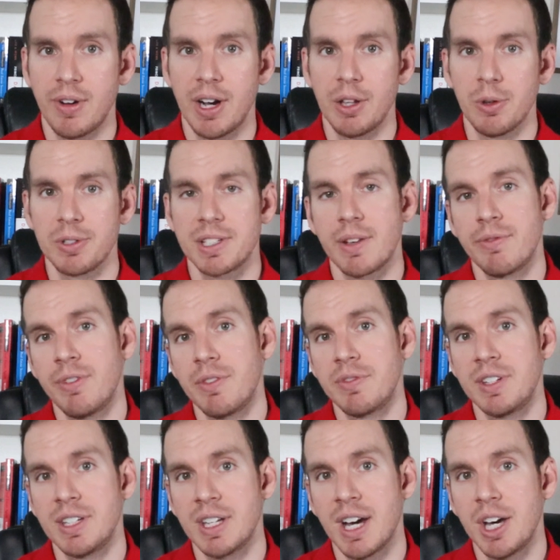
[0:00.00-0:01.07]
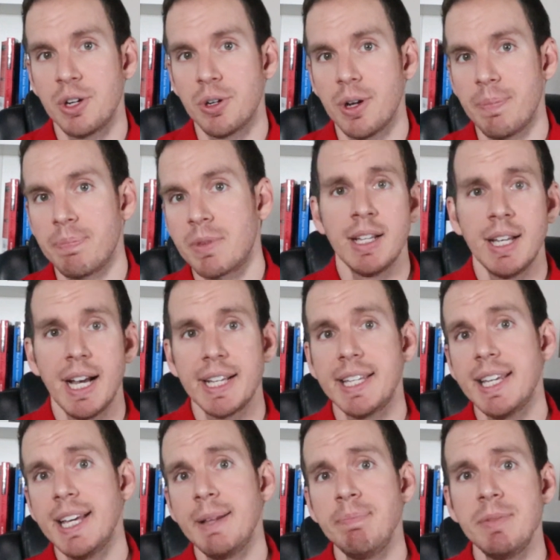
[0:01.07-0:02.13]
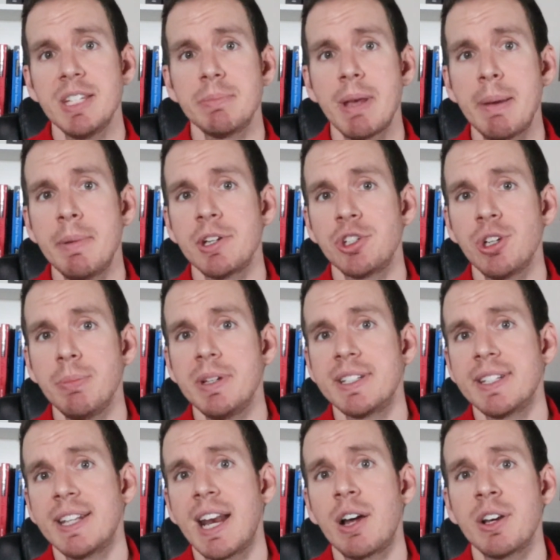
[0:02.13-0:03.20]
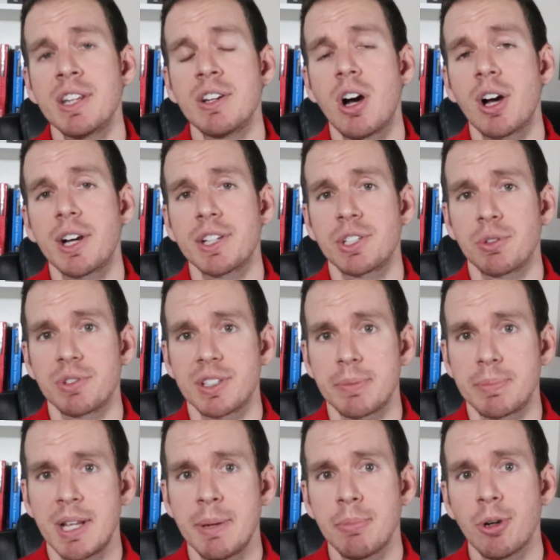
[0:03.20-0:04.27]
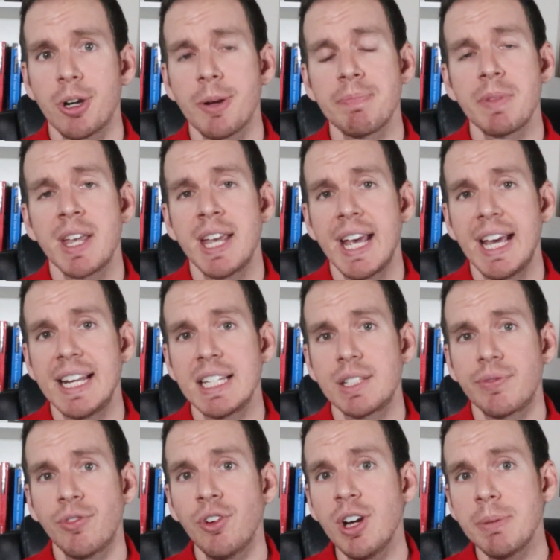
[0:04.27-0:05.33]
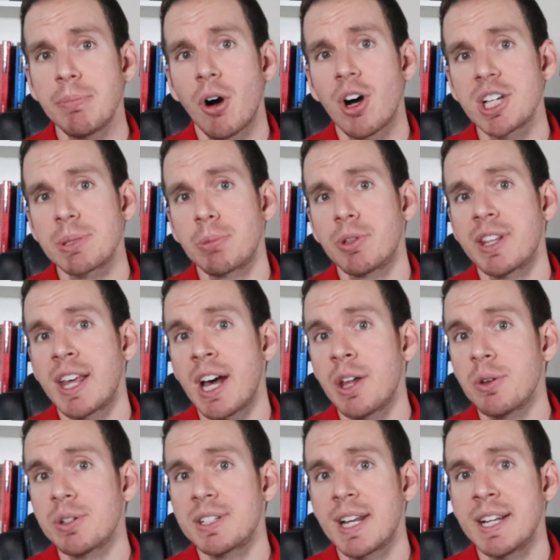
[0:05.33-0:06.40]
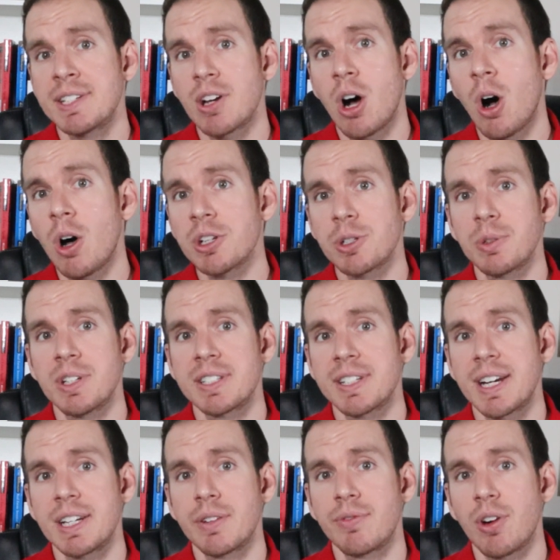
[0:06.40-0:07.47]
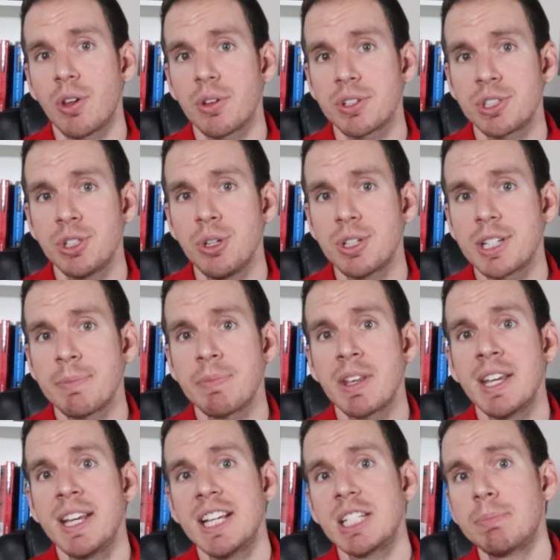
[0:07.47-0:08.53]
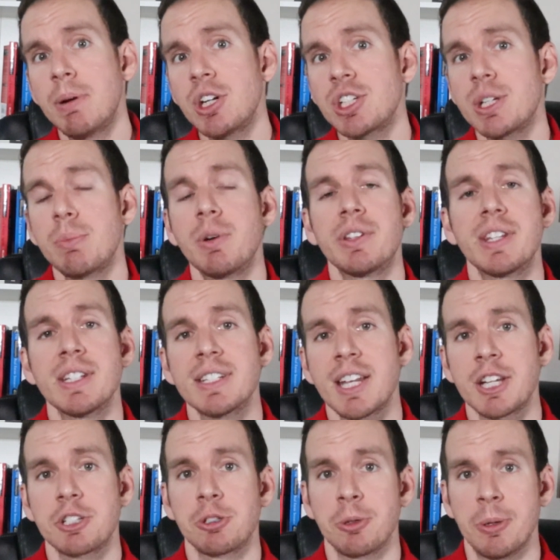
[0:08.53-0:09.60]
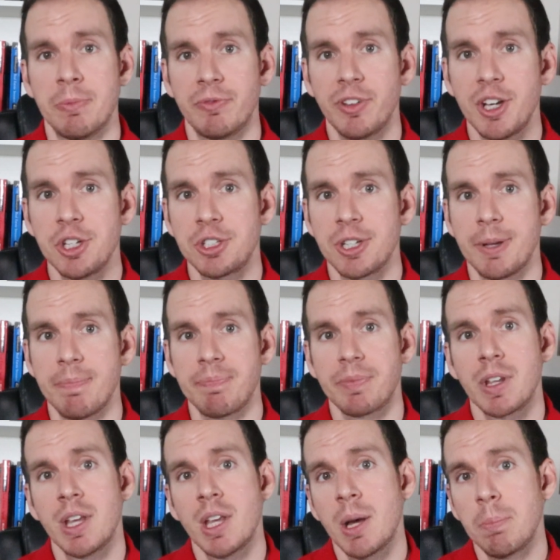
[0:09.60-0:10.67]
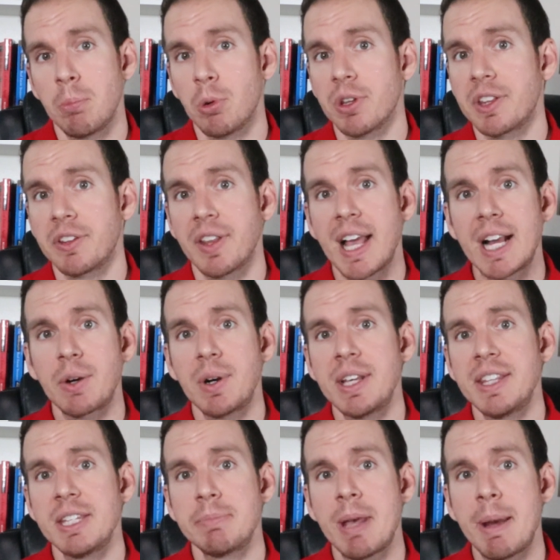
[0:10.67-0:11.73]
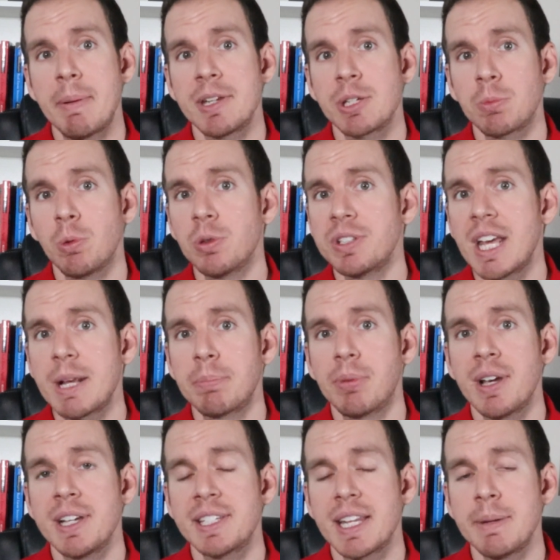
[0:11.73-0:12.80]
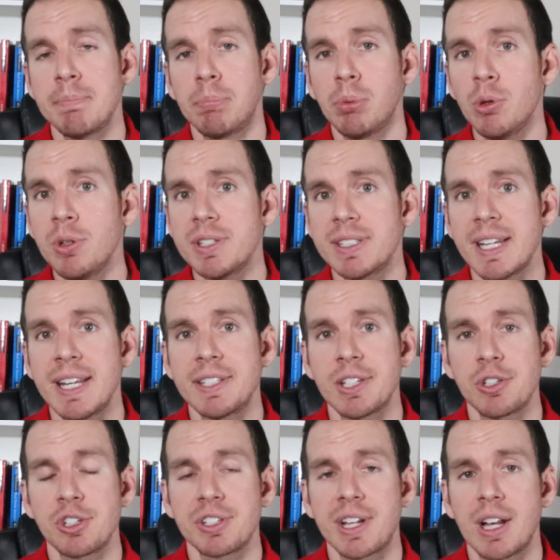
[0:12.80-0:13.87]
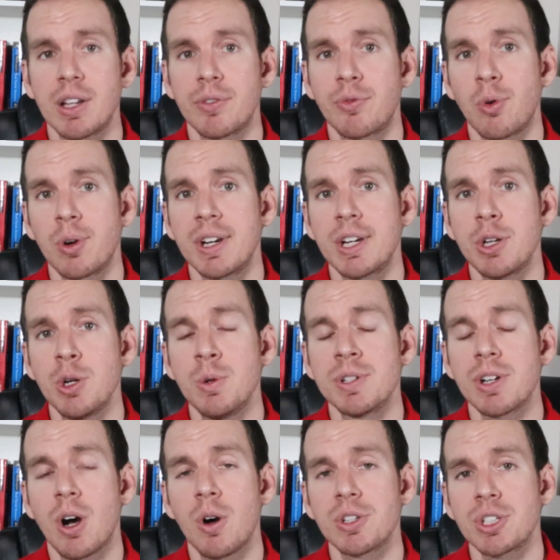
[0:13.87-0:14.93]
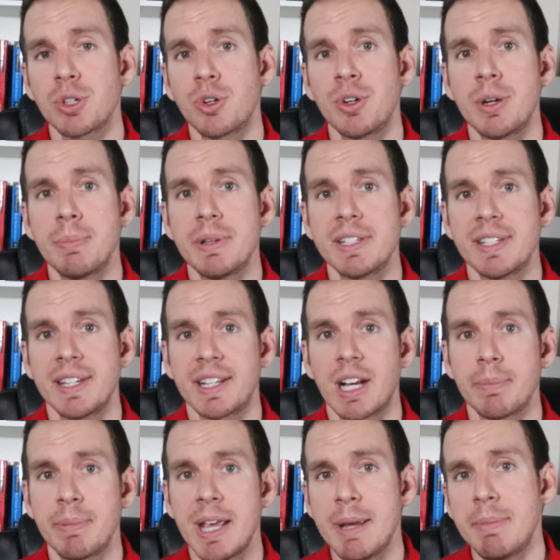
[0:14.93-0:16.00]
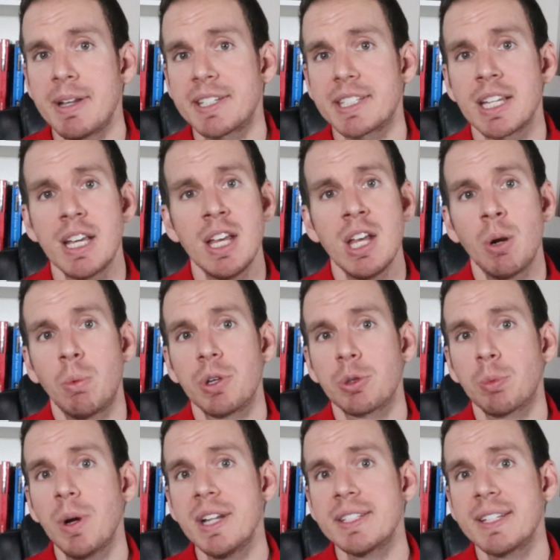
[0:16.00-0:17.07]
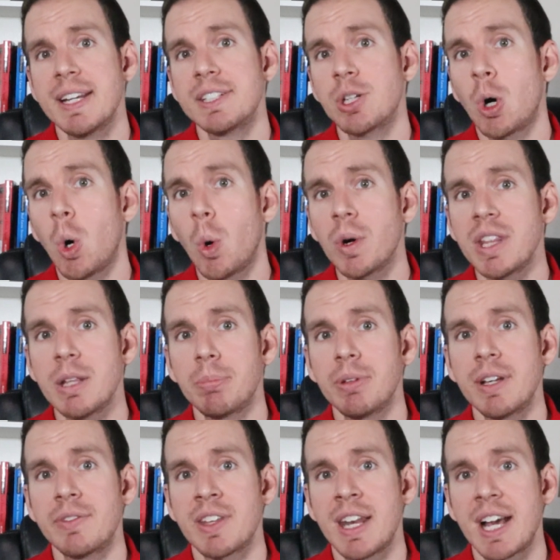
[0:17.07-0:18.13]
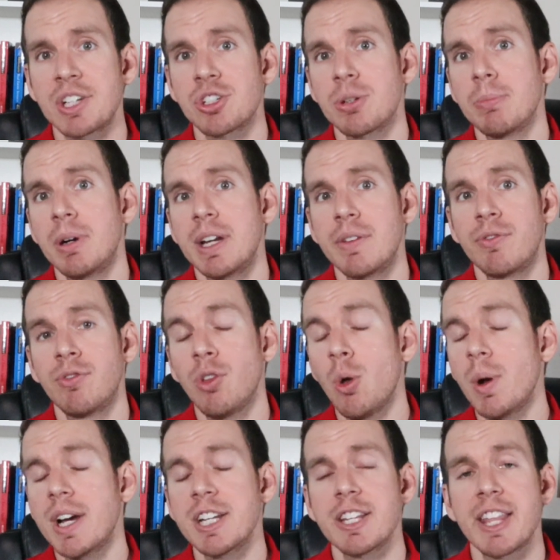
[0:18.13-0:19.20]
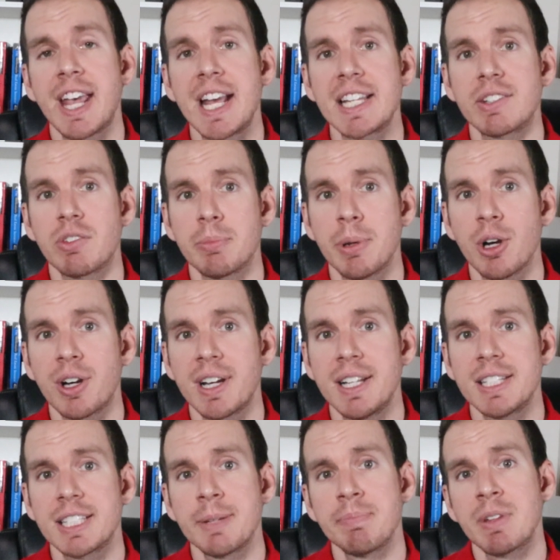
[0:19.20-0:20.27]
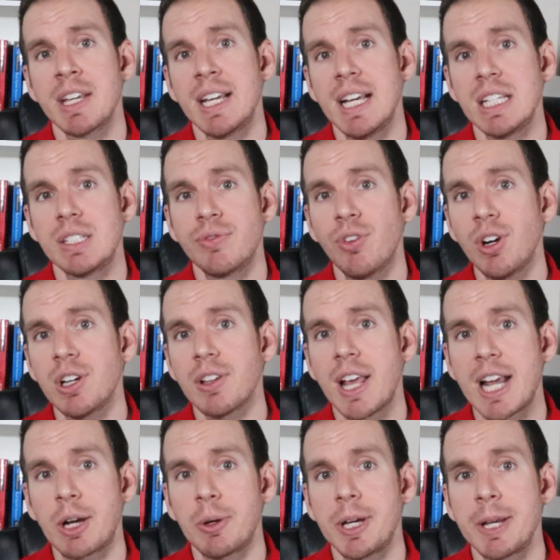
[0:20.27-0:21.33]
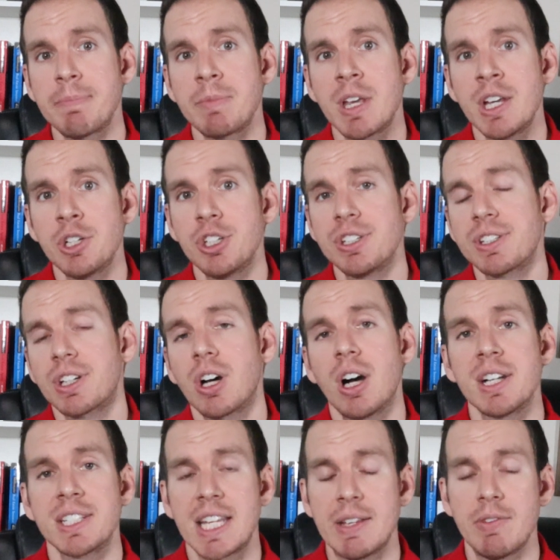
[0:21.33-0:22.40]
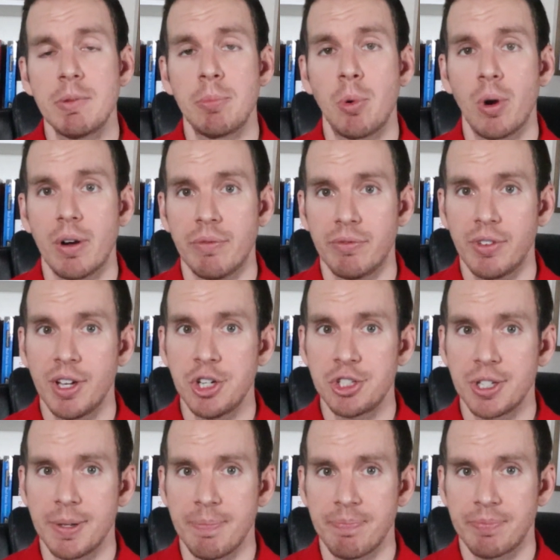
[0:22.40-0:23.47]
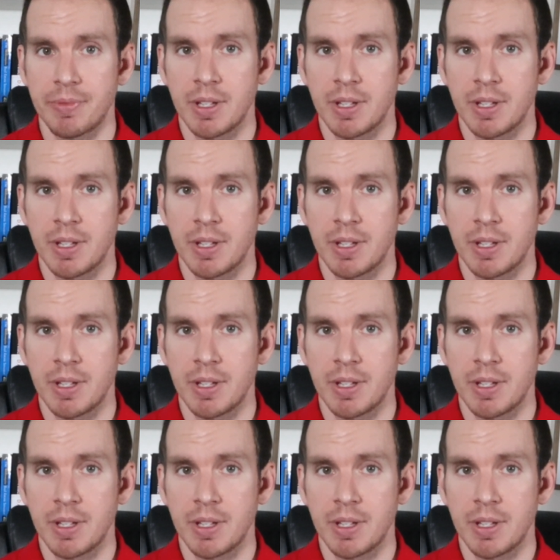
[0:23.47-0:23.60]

filers at $1,500. Again, these payments should be sent out in August or September, and it's very possible that other states also decide to follow suit, especially with this extra inflation. More than likely, these payments will take place in blue states such as California, who is also going to be sending out payments, with red states holding the belief that extra money flowing into the hands of Americans is very likely just to cause even more inflation.